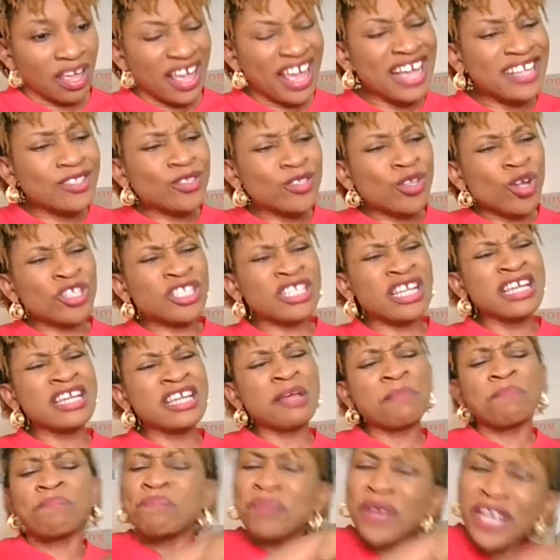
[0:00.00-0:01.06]
It's those
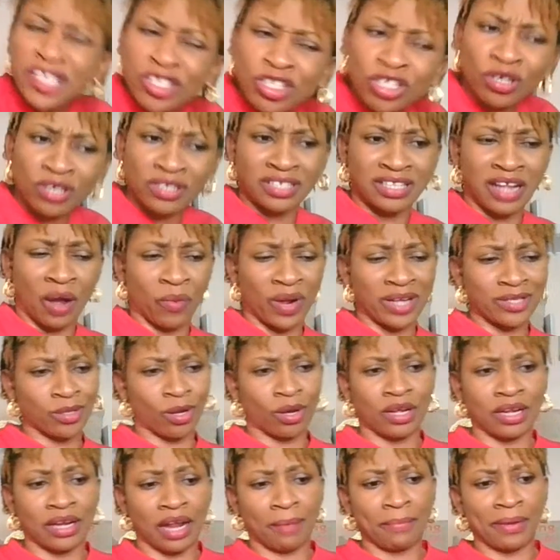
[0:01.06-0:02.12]
inhibitions that we're
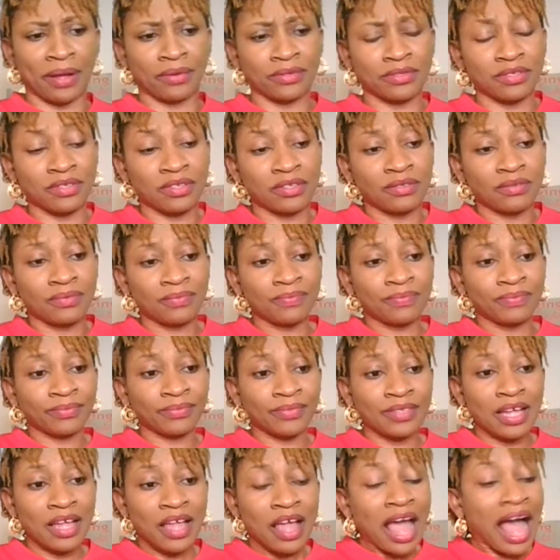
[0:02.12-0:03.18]
talking about.
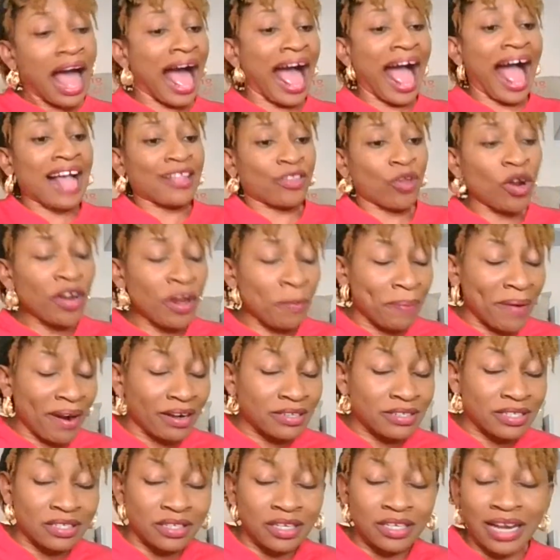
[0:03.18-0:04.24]
I told the
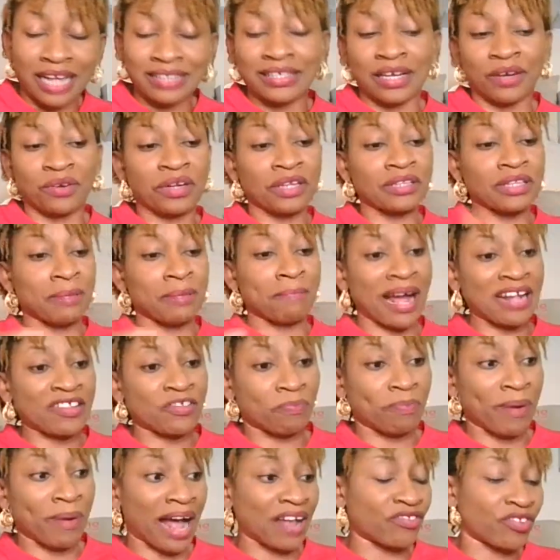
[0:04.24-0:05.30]
parents in the inner circle in the
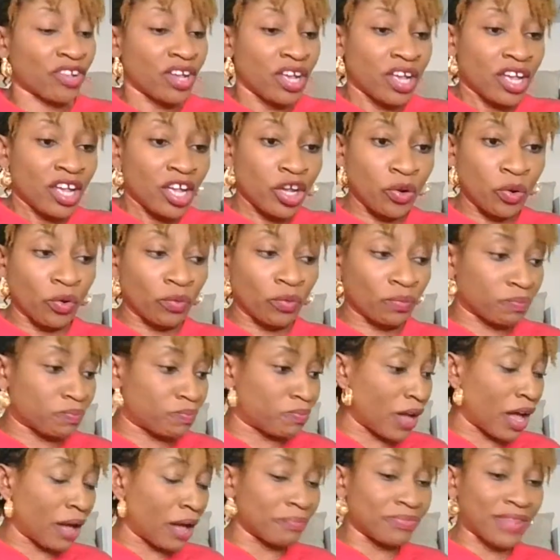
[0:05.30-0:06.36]
March batch, you know,
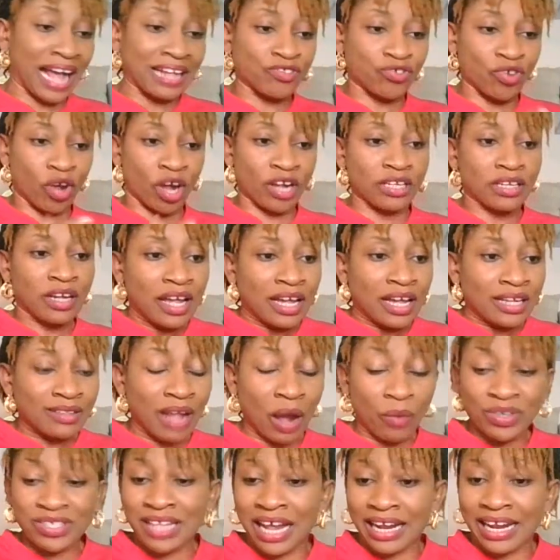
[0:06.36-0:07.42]
that joined,
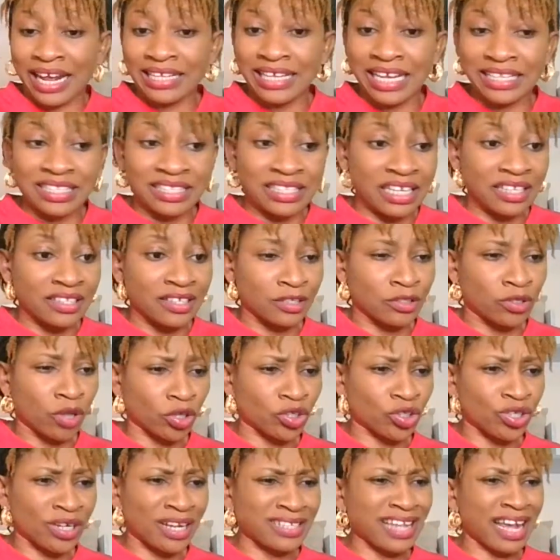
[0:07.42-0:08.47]
that we started yesterday in the
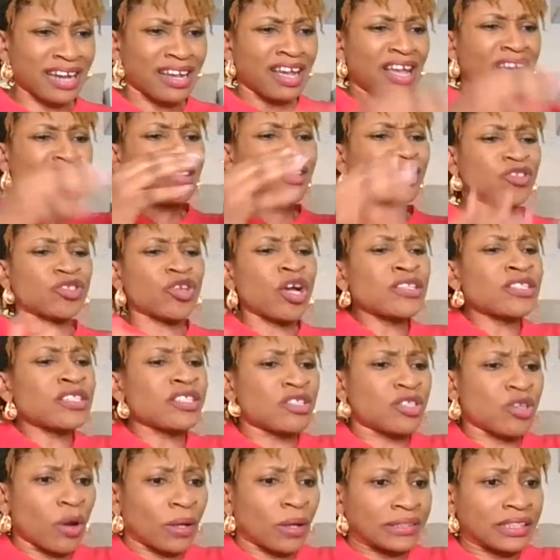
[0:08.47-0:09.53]
induction. I said, the choice
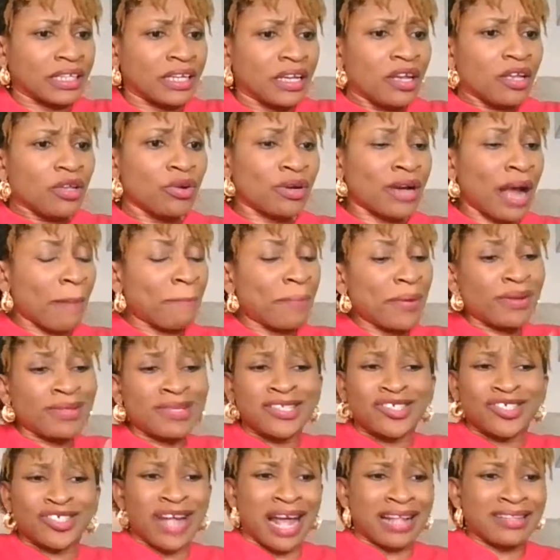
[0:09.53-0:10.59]
is yours. You can build a
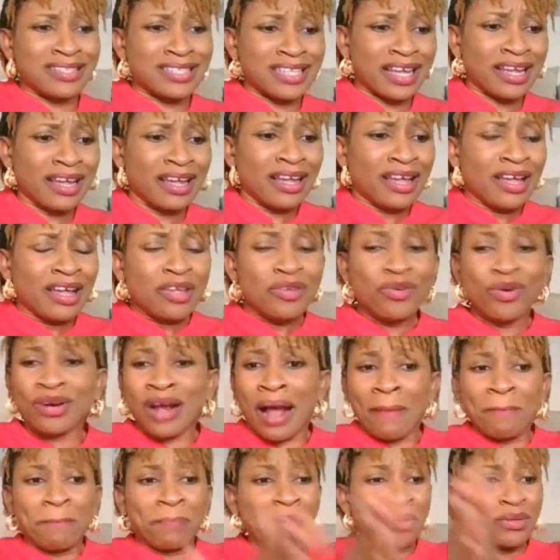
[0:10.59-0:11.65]
shanty, you
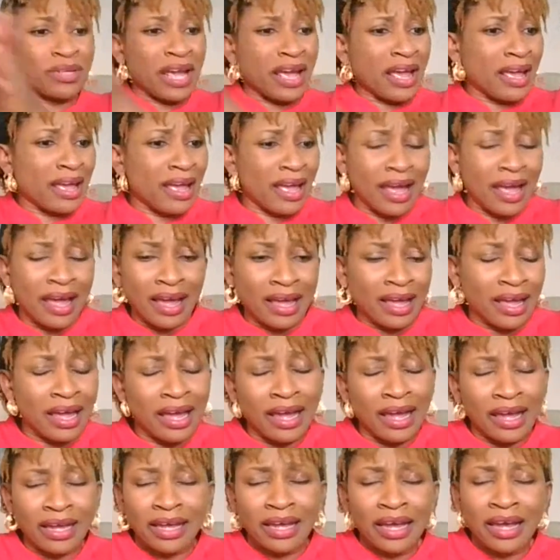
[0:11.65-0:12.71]
can build
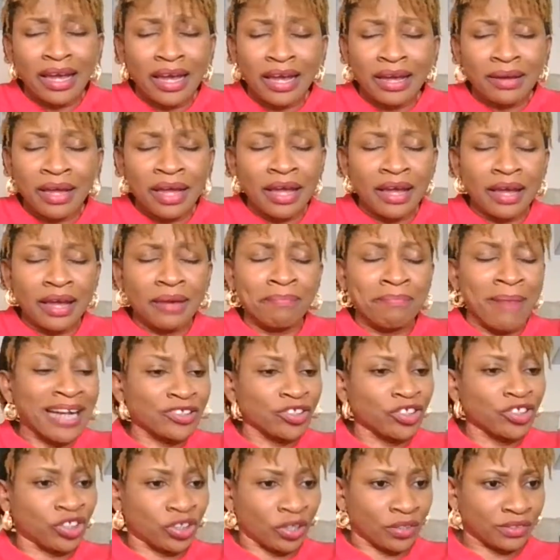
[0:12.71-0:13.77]
a
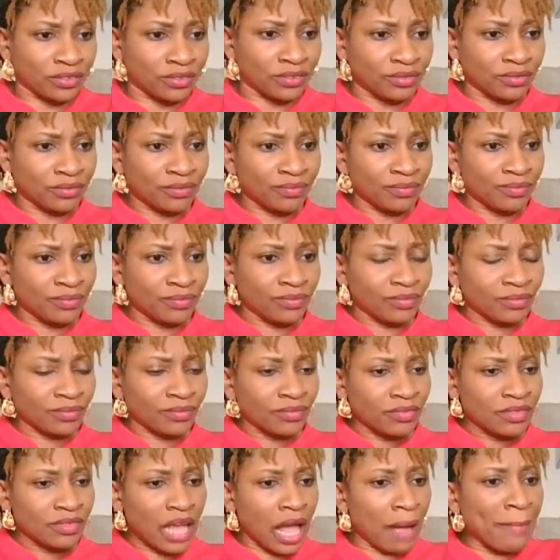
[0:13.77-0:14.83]
mansion.
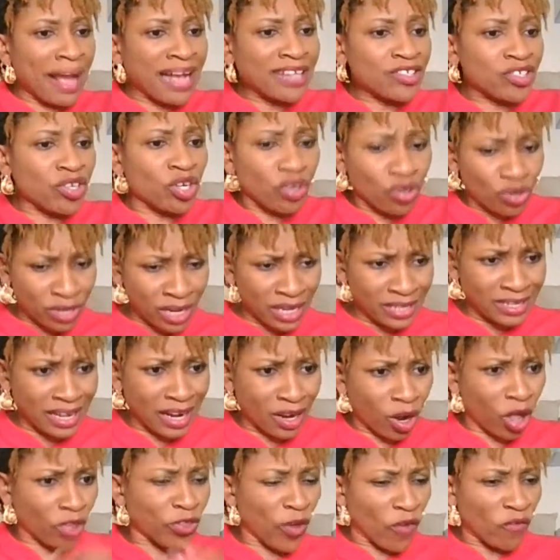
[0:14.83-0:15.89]
A mansion, you need a
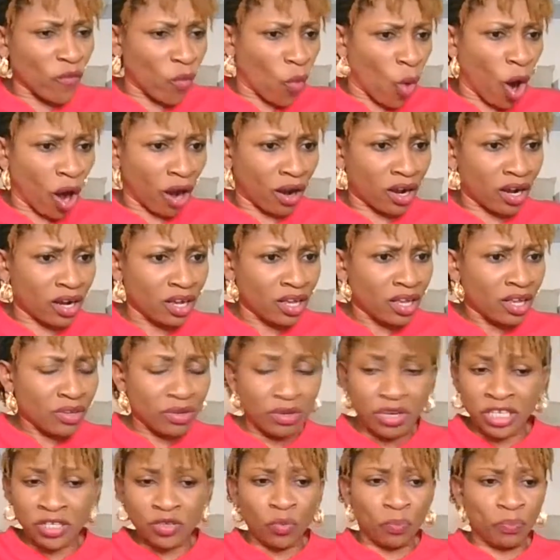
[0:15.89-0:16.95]
lot of work.
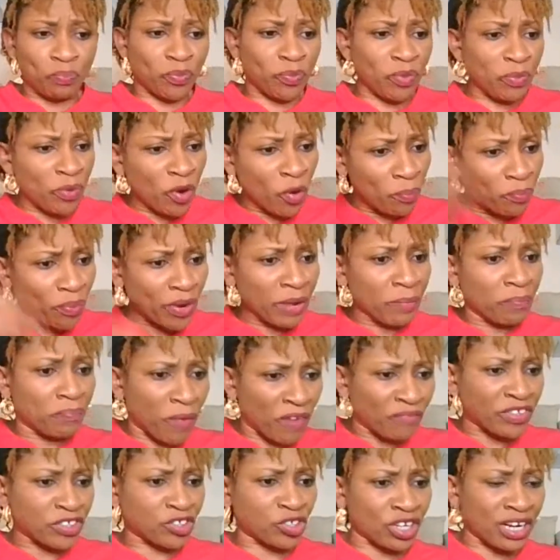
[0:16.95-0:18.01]
You need to, you know, bring
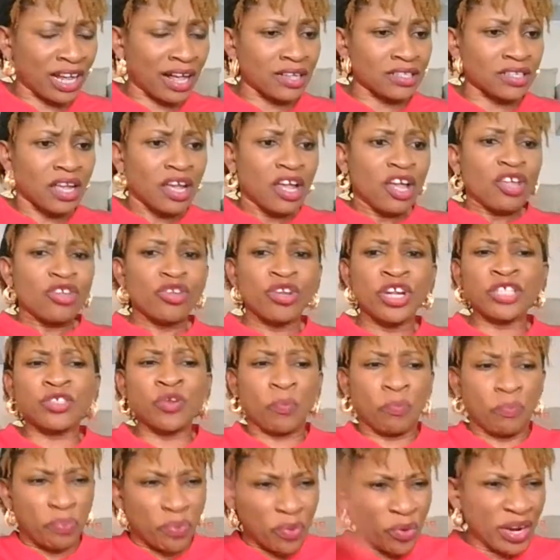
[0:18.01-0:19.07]
professionals. You need
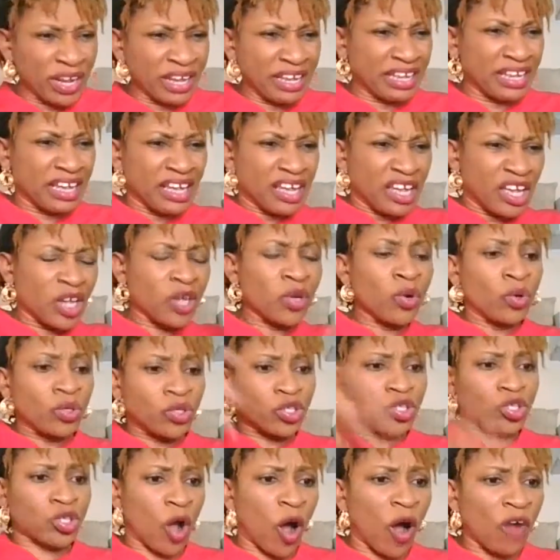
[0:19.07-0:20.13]
to bring, you know,
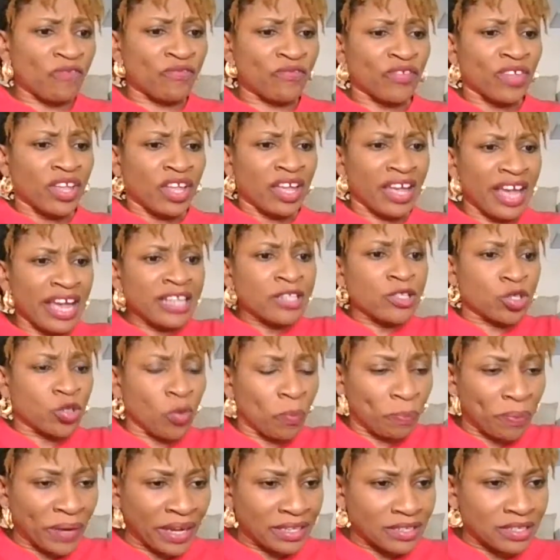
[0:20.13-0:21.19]
stuff
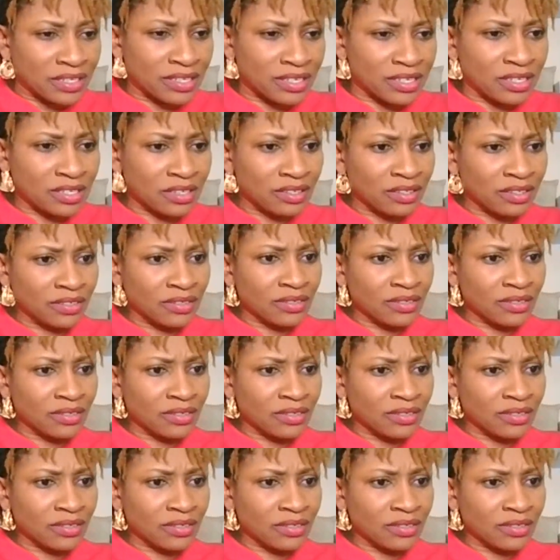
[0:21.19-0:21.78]
into place.